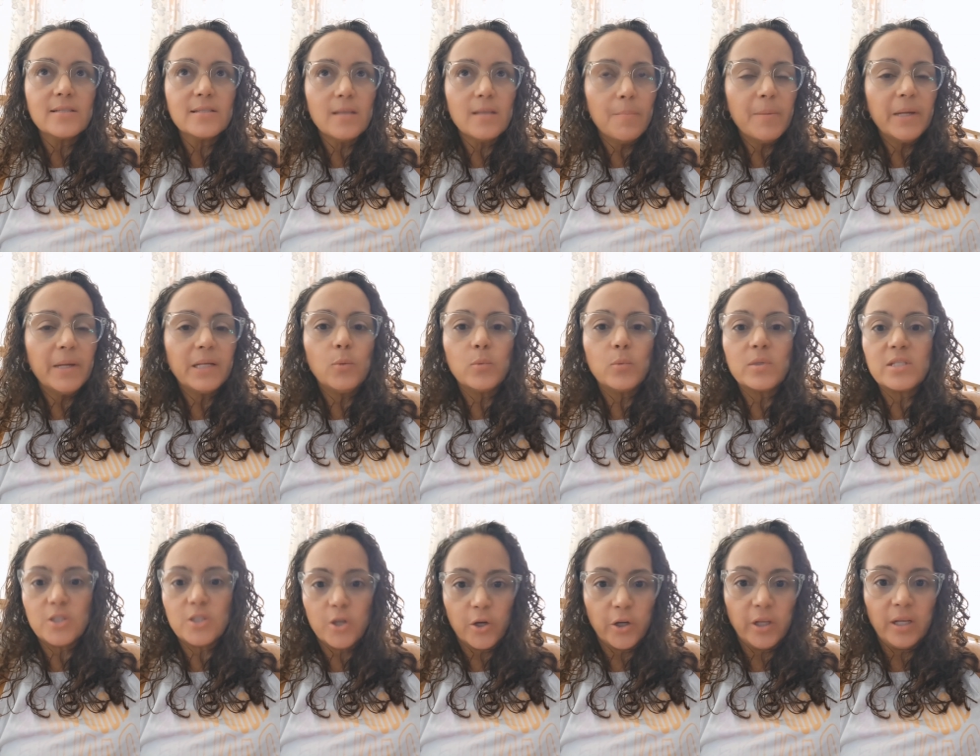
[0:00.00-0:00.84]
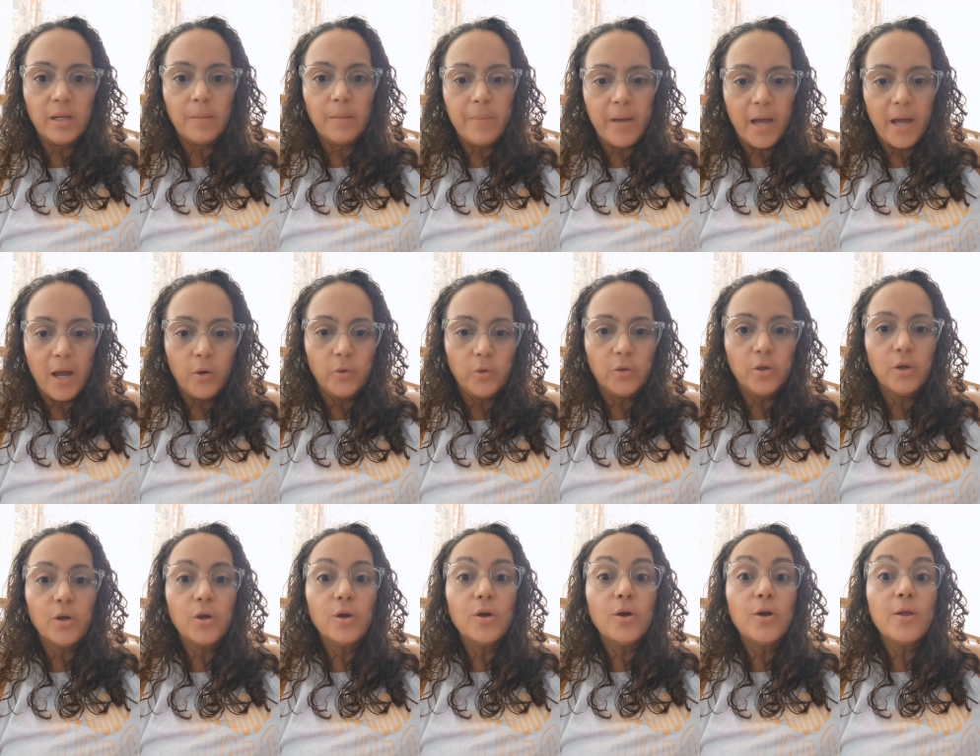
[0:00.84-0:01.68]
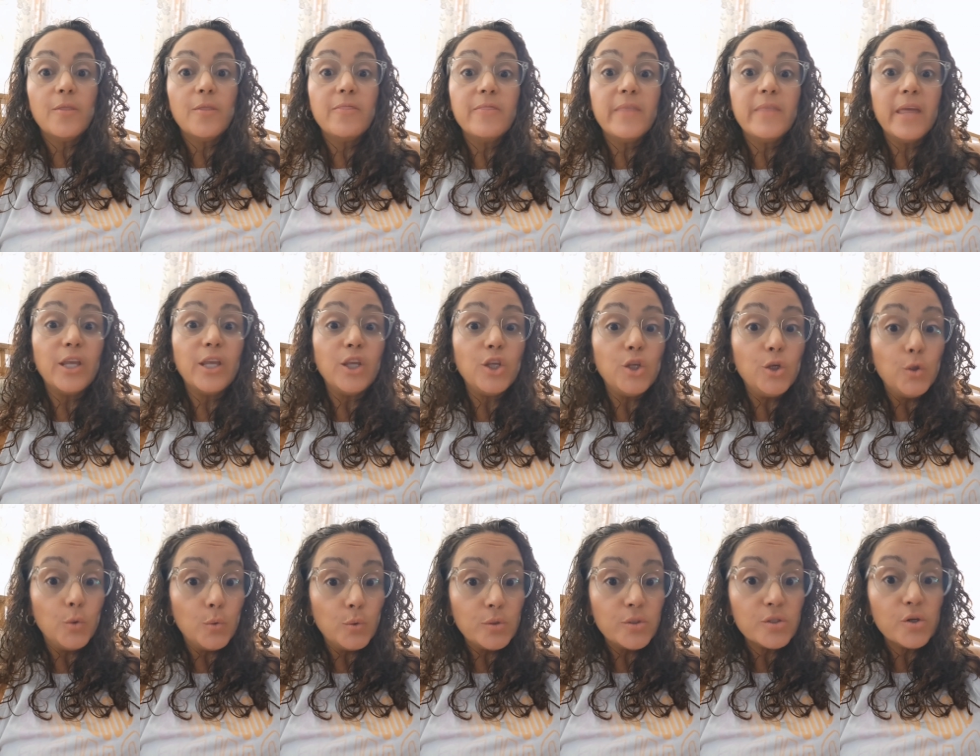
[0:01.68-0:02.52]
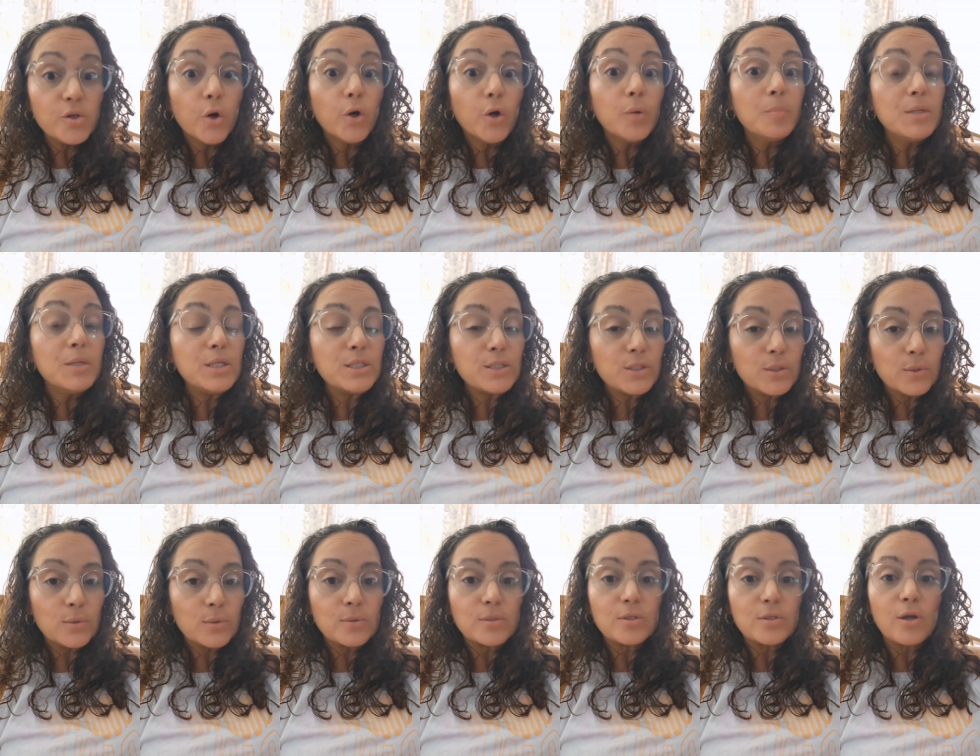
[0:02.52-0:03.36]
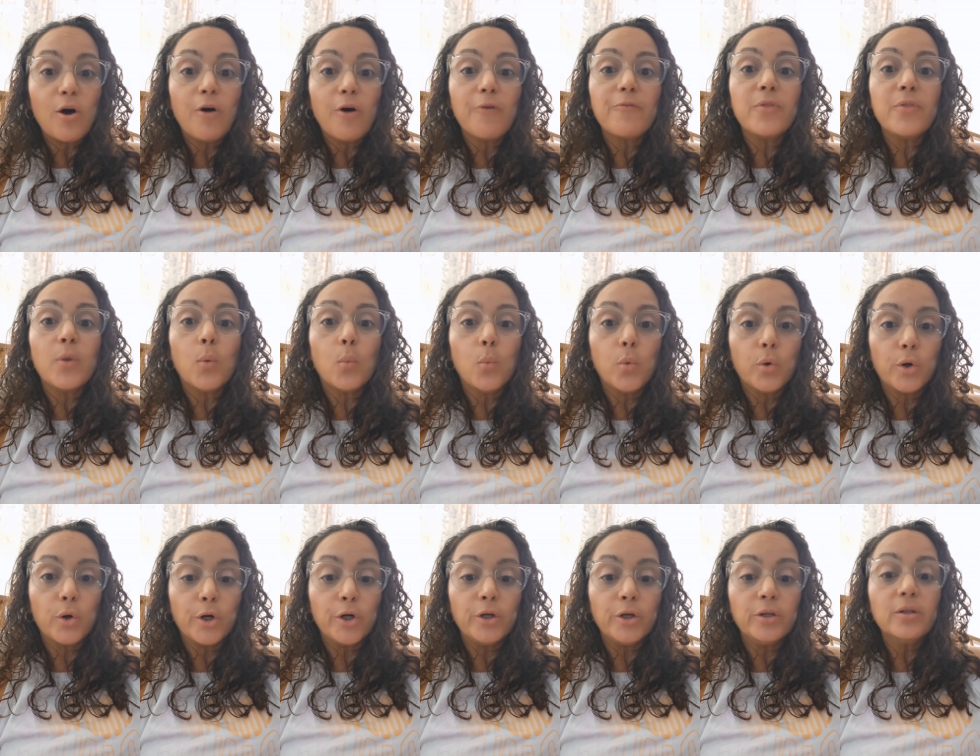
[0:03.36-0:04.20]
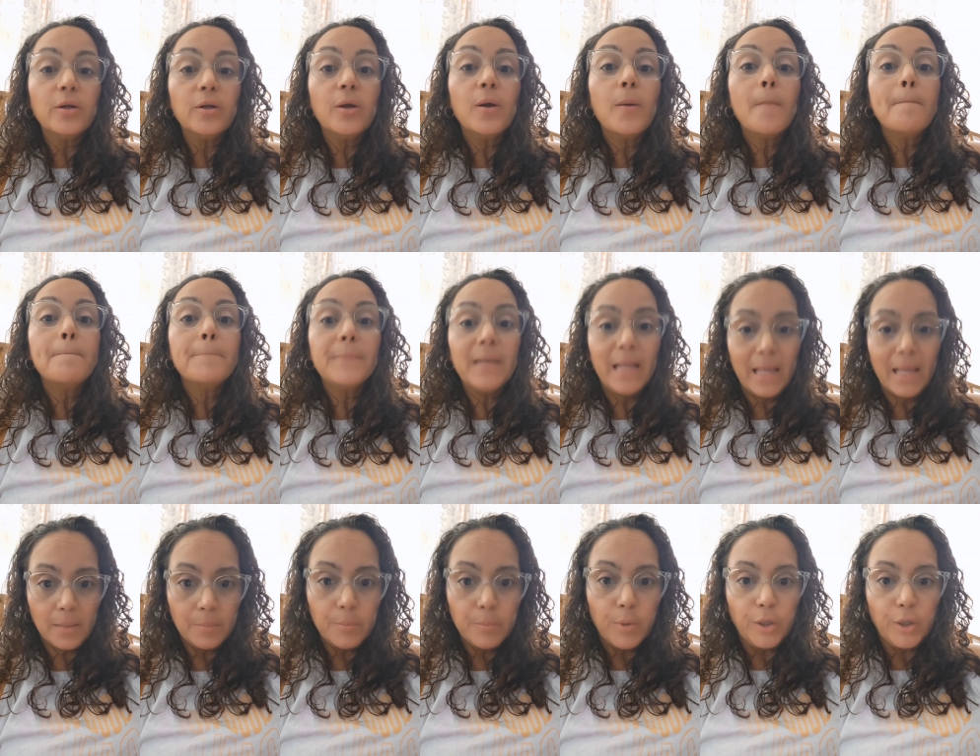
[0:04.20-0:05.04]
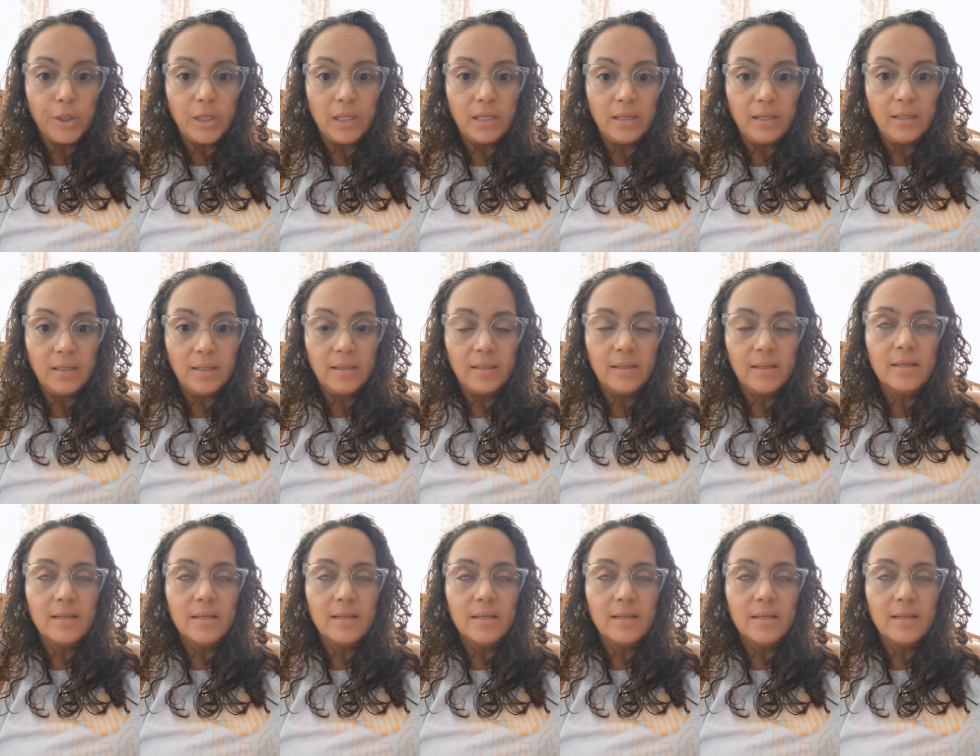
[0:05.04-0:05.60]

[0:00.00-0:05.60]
somebody was talking about the use or misuse of the word black monkey.